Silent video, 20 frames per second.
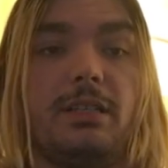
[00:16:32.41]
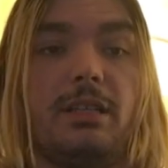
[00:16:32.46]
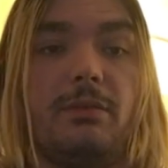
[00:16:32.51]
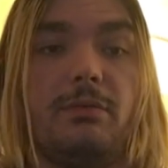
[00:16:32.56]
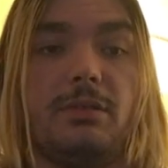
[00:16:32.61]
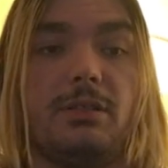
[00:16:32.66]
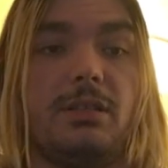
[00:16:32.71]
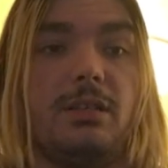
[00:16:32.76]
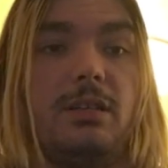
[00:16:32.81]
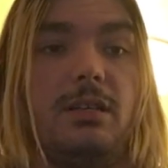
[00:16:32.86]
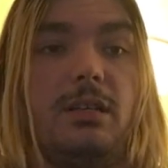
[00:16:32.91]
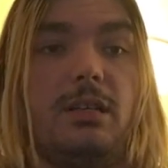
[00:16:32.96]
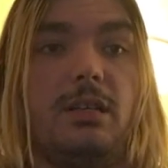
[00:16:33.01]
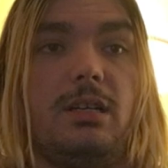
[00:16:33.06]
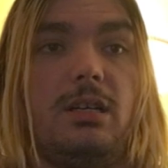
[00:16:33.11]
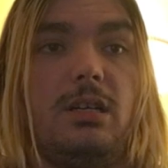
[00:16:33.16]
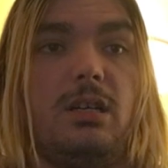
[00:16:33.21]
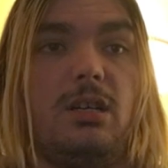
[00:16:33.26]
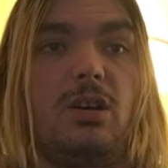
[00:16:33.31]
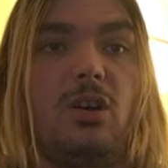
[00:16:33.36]
That was
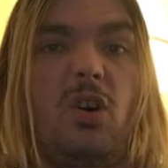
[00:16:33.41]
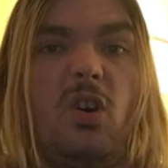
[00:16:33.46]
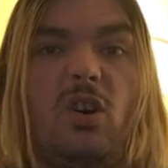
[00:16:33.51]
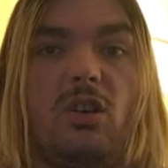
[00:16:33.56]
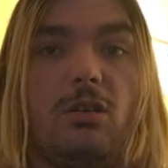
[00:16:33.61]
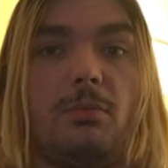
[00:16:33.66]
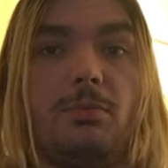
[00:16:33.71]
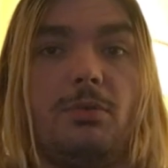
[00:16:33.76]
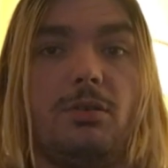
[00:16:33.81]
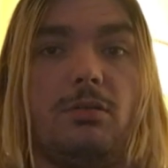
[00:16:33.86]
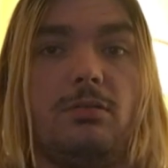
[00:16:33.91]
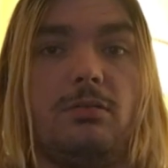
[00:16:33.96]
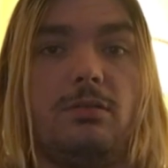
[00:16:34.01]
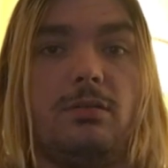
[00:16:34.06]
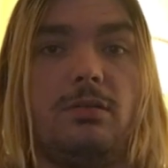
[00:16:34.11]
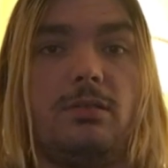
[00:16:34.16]
horrible.